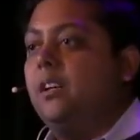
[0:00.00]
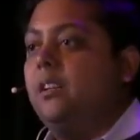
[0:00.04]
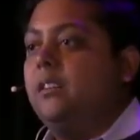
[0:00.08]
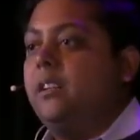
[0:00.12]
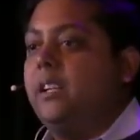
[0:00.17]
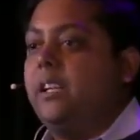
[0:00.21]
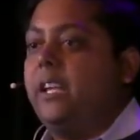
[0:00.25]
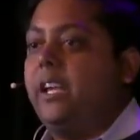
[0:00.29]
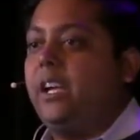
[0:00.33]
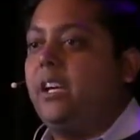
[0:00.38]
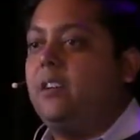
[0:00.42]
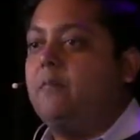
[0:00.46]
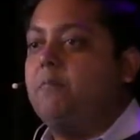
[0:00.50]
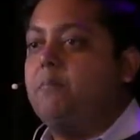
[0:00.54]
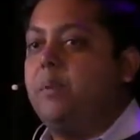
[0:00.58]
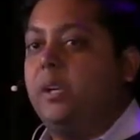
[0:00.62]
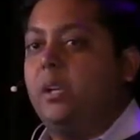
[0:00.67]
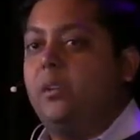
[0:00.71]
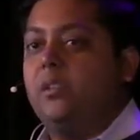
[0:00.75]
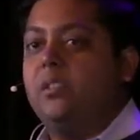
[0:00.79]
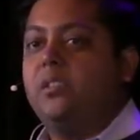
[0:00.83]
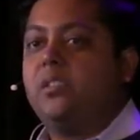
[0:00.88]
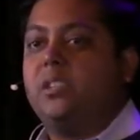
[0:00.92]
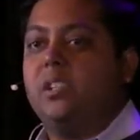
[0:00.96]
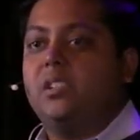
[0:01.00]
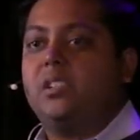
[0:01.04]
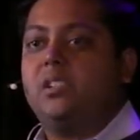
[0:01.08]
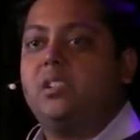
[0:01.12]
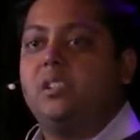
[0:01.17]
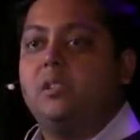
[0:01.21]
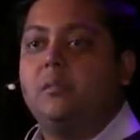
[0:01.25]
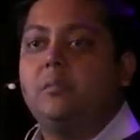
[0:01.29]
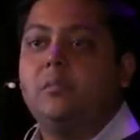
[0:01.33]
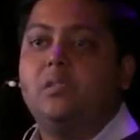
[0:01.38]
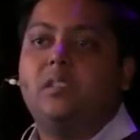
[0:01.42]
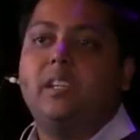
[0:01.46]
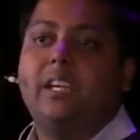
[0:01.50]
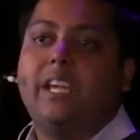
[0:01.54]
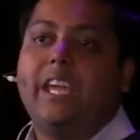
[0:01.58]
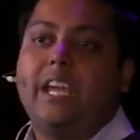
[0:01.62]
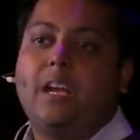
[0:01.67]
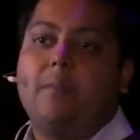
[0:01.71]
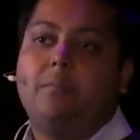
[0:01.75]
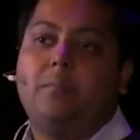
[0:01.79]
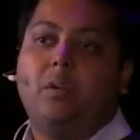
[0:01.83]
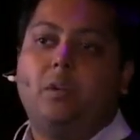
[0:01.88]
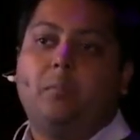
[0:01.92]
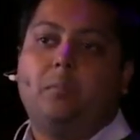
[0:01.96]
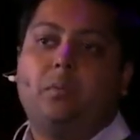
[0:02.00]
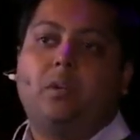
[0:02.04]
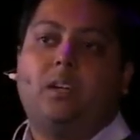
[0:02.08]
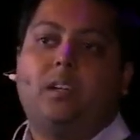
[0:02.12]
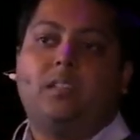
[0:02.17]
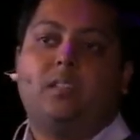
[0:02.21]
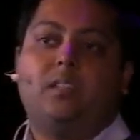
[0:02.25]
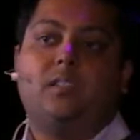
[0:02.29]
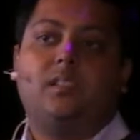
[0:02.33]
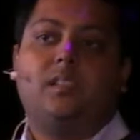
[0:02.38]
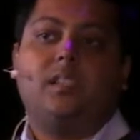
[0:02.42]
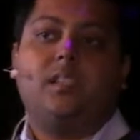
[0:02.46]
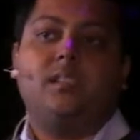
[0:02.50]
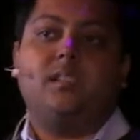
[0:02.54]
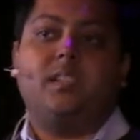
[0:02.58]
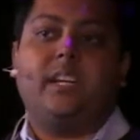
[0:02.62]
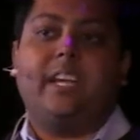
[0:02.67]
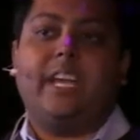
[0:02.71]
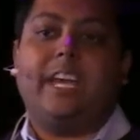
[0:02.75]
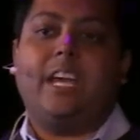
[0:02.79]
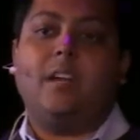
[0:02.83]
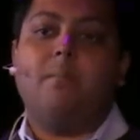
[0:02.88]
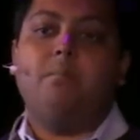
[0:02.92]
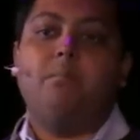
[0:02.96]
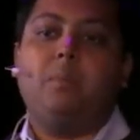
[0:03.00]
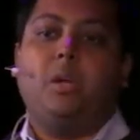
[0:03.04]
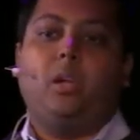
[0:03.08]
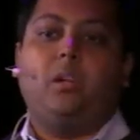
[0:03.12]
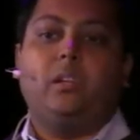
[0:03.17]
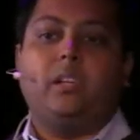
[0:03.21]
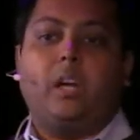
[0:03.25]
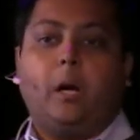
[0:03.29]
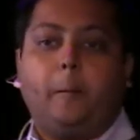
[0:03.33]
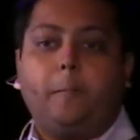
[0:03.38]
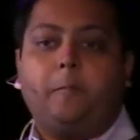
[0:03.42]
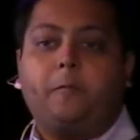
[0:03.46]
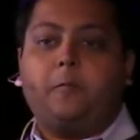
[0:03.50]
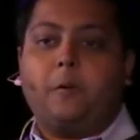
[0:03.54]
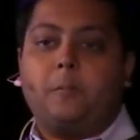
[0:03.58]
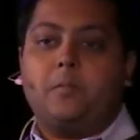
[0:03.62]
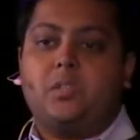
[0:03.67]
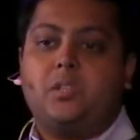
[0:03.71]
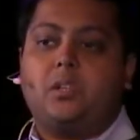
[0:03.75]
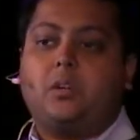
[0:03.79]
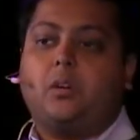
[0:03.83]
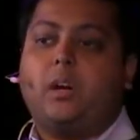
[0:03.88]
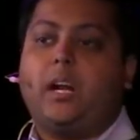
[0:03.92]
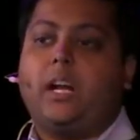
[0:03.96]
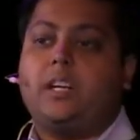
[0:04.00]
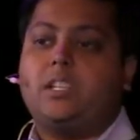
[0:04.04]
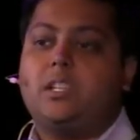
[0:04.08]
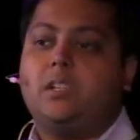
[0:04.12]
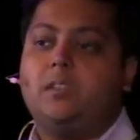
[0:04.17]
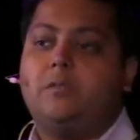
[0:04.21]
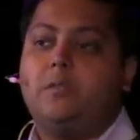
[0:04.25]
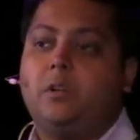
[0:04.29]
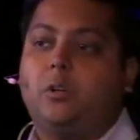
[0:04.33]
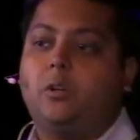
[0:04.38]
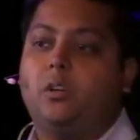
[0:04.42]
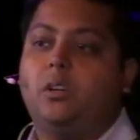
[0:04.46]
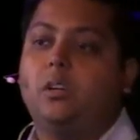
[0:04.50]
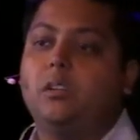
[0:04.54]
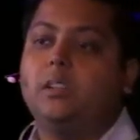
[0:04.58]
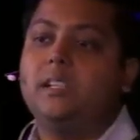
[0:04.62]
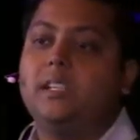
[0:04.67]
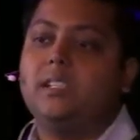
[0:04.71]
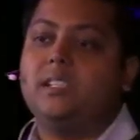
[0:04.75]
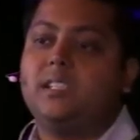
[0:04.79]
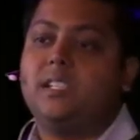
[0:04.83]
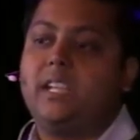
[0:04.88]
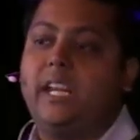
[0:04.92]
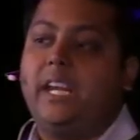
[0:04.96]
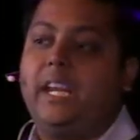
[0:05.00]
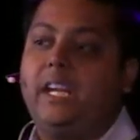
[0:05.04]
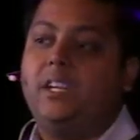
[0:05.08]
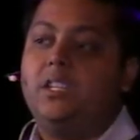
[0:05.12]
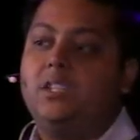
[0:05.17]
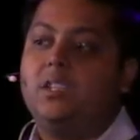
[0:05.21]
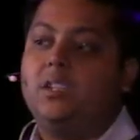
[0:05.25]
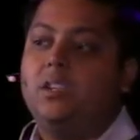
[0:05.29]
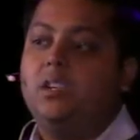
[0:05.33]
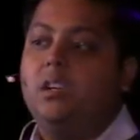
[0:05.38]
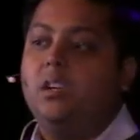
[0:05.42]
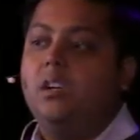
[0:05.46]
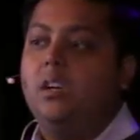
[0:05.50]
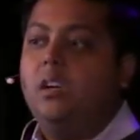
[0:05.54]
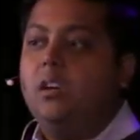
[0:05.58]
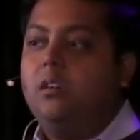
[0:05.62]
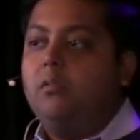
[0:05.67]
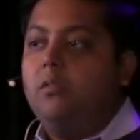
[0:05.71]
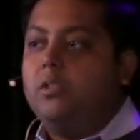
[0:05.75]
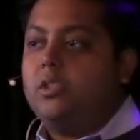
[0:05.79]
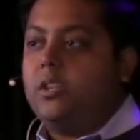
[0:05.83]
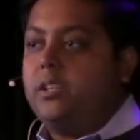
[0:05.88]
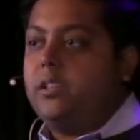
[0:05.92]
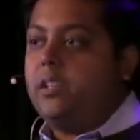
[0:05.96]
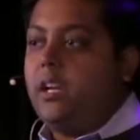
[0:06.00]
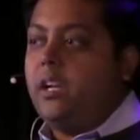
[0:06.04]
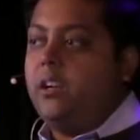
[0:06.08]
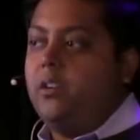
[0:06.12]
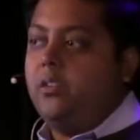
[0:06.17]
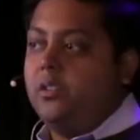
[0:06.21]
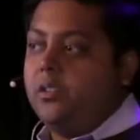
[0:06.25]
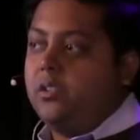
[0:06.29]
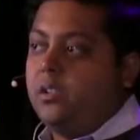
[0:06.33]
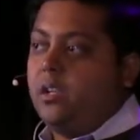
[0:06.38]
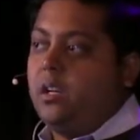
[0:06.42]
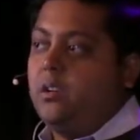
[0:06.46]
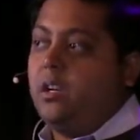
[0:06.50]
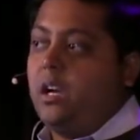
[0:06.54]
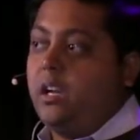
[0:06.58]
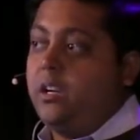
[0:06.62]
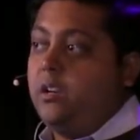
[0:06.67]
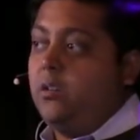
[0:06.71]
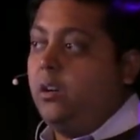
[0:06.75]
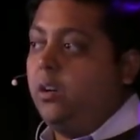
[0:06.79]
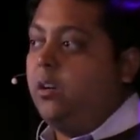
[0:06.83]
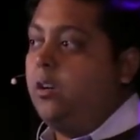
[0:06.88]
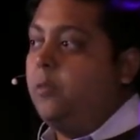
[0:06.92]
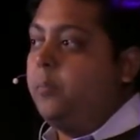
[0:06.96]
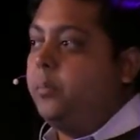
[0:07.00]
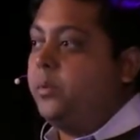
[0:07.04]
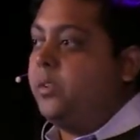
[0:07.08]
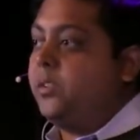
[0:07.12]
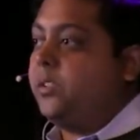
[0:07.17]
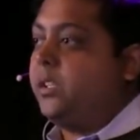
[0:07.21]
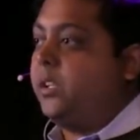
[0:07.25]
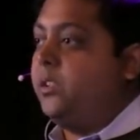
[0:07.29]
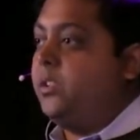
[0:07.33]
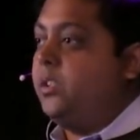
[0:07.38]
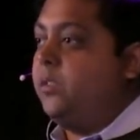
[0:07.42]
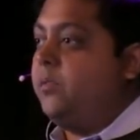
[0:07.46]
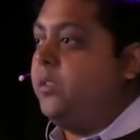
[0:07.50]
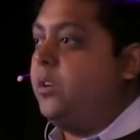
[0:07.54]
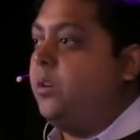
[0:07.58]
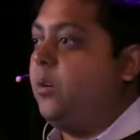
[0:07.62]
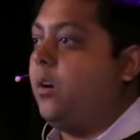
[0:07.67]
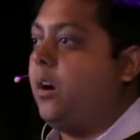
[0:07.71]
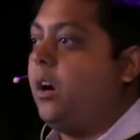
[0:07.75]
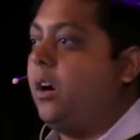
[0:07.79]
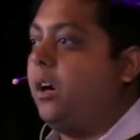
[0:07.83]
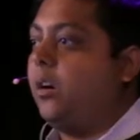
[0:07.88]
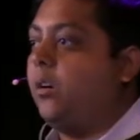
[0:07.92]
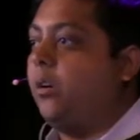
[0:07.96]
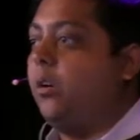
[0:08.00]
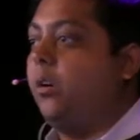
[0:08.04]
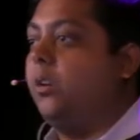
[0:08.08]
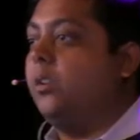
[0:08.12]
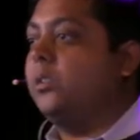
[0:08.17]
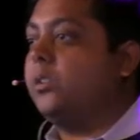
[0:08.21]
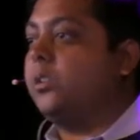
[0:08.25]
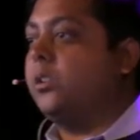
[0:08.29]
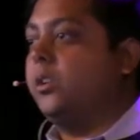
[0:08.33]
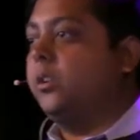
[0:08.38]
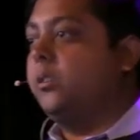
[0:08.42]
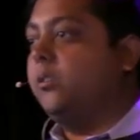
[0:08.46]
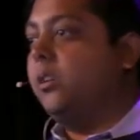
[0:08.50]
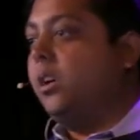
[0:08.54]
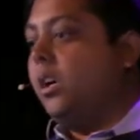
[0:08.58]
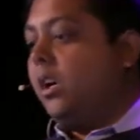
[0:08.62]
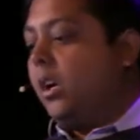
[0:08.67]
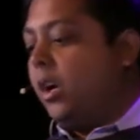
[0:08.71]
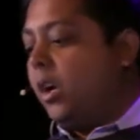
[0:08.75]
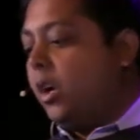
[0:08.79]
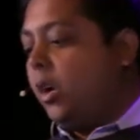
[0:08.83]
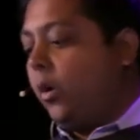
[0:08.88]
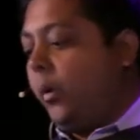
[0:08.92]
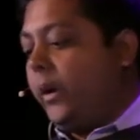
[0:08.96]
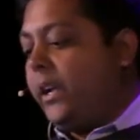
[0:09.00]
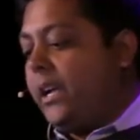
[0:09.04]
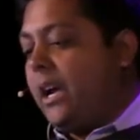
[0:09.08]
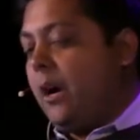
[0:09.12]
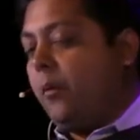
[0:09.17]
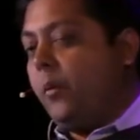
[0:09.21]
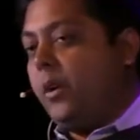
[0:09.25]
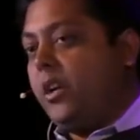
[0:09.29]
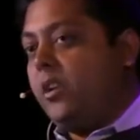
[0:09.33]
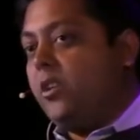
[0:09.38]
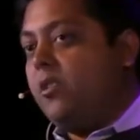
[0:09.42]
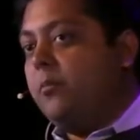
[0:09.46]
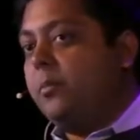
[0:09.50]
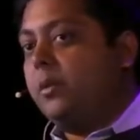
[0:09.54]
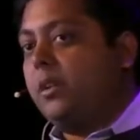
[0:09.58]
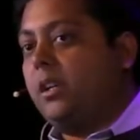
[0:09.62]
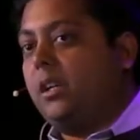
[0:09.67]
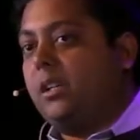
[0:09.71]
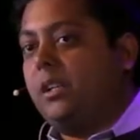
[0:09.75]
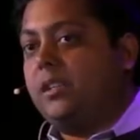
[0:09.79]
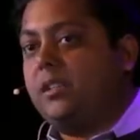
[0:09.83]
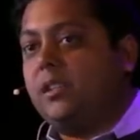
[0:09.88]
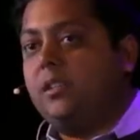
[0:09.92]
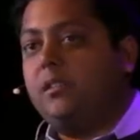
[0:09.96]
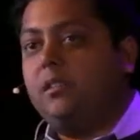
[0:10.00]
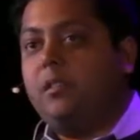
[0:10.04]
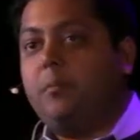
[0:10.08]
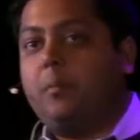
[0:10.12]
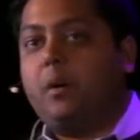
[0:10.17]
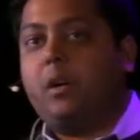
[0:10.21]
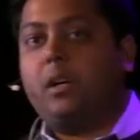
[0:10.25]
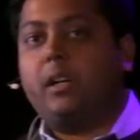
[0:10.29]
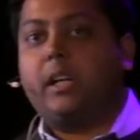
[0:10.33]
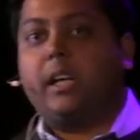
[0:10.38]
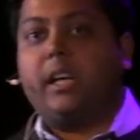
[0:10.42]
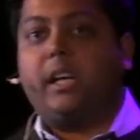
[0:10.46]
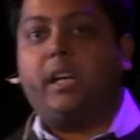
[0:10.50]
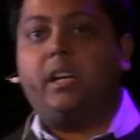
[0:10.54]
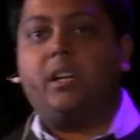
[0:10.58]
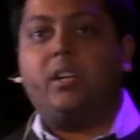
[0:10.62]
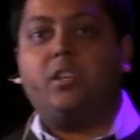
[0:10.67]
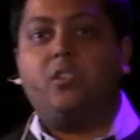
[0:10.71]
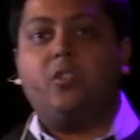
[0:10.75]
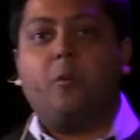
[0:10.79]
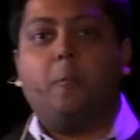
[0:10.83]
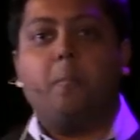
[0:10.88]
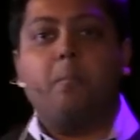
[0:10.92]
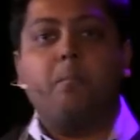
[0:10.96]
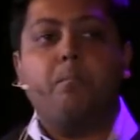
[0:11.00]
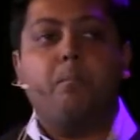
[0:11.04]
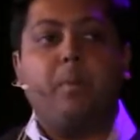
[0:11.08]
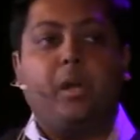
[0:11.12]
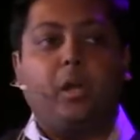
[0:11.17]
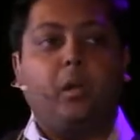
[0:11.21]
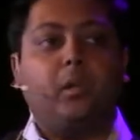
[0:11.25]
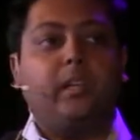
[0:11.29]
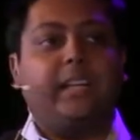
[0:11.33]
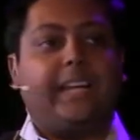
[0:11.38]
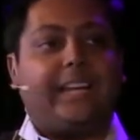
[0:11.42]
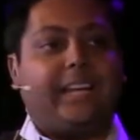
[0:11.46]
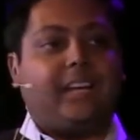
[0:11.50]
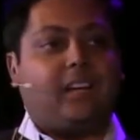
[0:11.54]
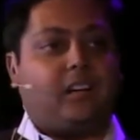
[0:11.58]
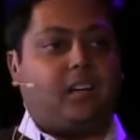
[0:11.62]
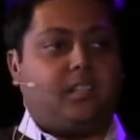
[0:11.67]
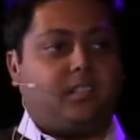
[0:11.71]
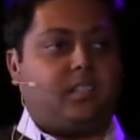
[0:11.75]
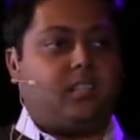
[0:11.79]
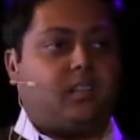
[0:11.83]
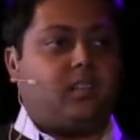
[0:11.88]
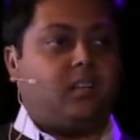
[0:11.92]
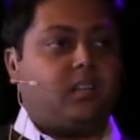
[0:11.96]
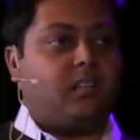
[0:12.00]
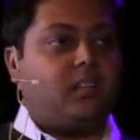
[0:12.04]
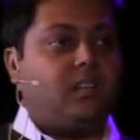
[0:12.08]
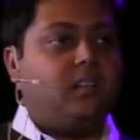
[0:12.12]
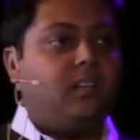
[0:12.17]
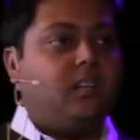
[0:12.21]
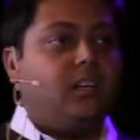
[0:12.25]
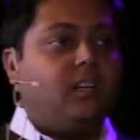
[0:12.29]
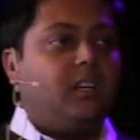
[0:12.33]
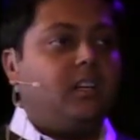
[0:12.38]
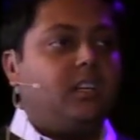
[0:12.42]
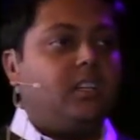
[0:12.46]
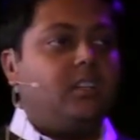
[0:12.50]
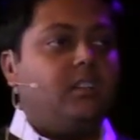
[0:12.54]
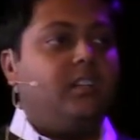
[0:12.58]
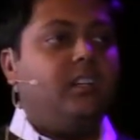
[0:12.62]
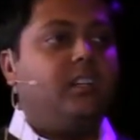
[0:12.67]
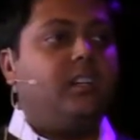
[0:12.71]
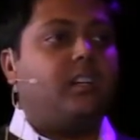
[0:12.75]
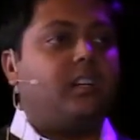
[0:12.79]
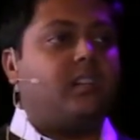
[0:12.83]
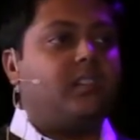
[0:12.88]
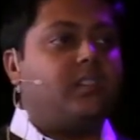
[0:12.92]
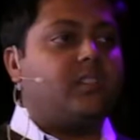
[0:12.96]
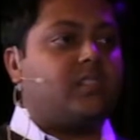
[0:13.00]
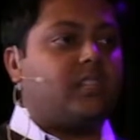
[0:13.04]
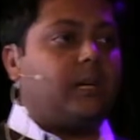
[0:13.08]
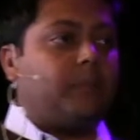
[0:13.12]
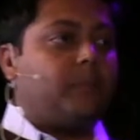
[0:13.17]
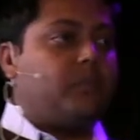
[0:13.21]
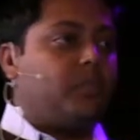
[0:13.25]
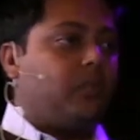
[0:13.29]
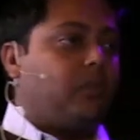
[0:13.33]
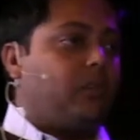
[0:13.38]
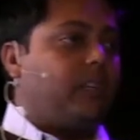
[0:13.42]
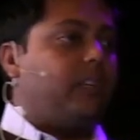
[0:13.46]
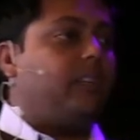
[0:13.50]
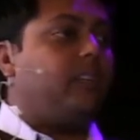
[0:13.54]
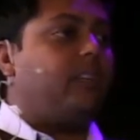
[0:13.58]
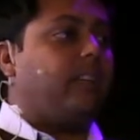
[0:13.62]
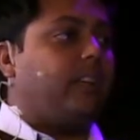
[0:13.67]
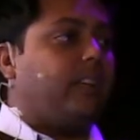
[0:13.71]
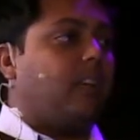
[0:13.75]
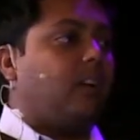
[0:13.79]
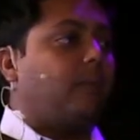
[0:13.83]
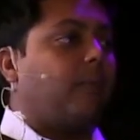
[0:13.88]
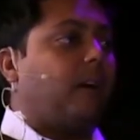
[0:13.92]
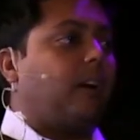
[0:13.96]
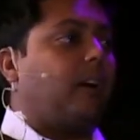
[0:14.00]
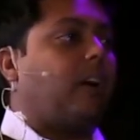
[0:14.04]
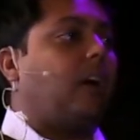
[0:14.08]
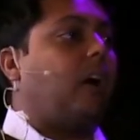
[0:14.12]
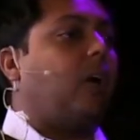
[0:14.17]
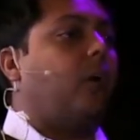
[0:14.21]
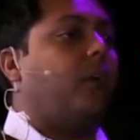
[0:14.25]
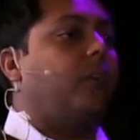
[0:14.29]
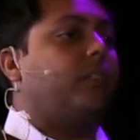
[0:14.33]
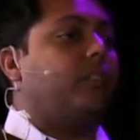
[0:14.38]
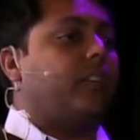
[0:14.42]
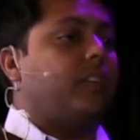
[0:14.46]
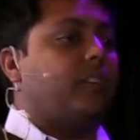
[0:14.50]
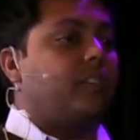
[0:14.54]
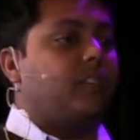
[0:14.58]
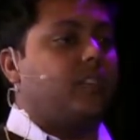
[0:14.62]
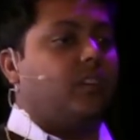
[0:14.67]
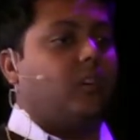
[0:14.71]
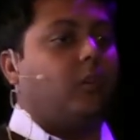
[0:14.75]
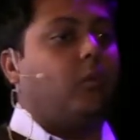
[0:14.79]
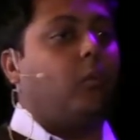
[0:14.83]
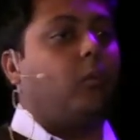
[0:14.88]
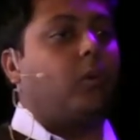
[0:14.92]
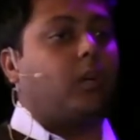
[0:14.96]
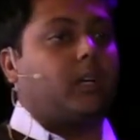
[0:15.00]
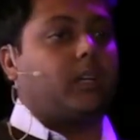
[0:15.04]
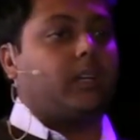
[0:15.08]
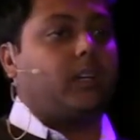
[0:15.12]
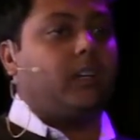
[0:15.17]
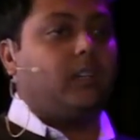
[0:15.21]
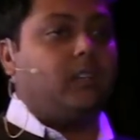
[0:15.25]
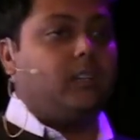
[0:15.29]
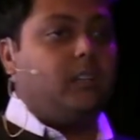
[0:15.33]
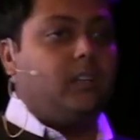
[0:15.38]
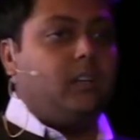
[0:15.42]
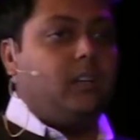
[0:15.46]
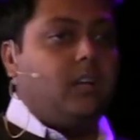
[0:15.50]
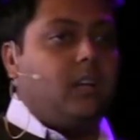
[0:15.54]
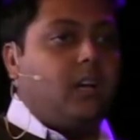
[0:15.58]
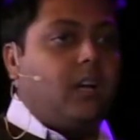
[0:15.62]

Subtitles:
They can't build systems, they can't build processes, they can't build up from scratch. And if you're early stage, which I know a good percentage of you are also going out with new products into the market, you're building a ton. You need to conceptually think about how are things going to work.